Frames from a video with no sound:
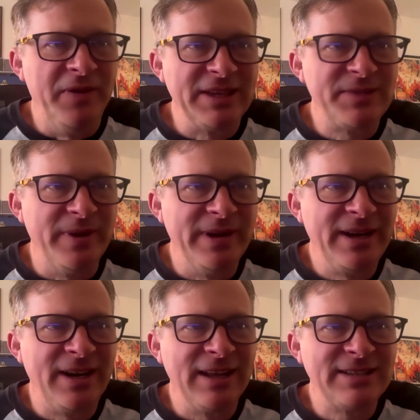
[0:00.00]
this one
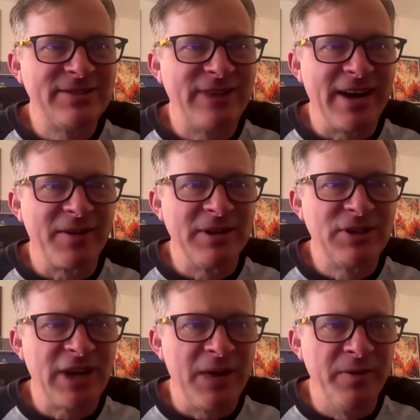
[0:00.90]
here. Let's try with
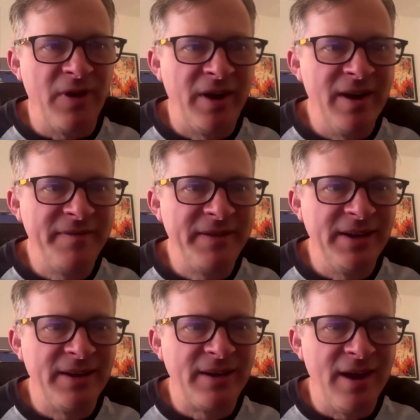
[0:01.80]
RF
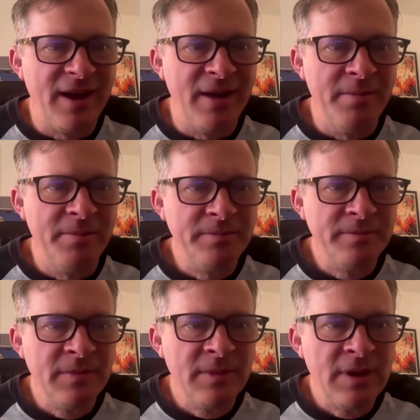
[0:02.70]
here.
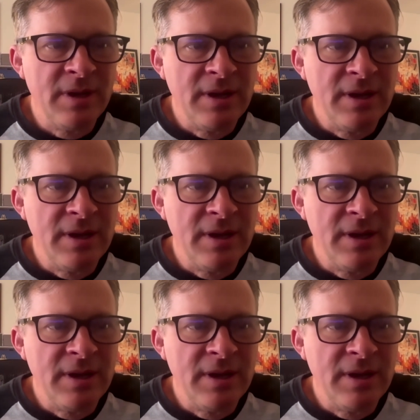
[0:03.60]
Yeah,